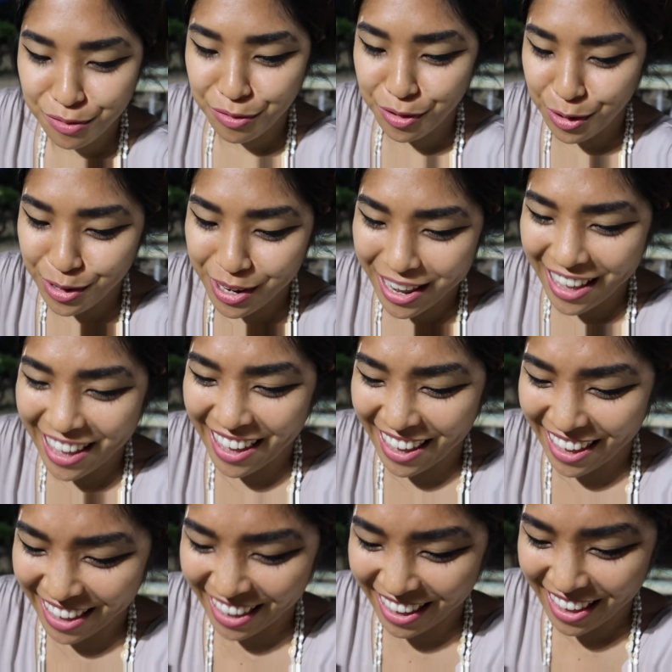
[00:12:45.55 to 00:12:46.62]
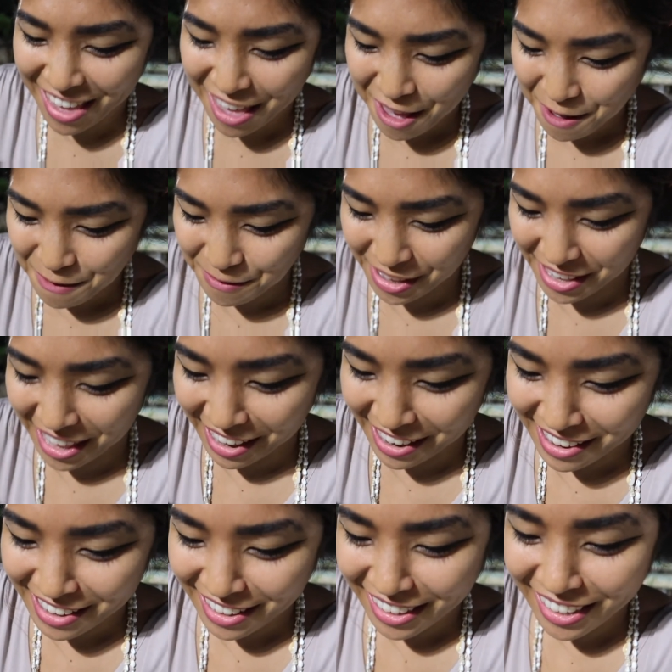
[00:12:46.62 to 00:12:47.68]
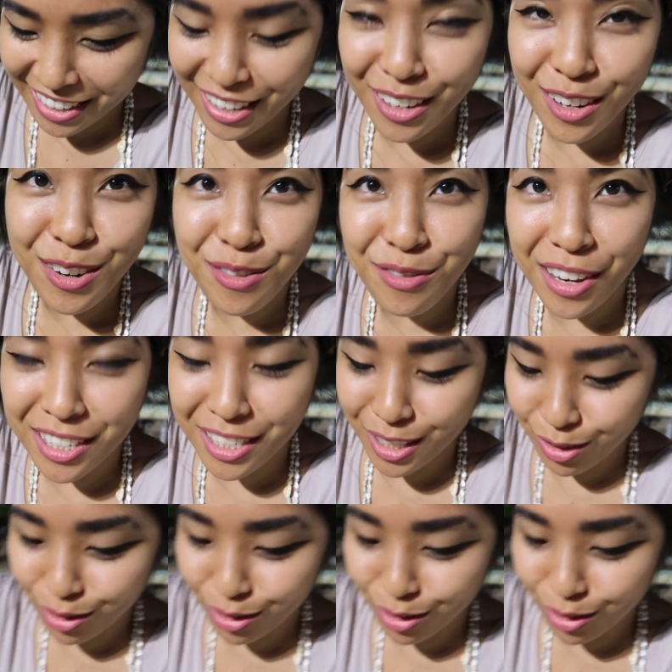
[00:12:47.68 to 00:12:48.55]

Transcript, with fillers: food. But yeah, eat your veggies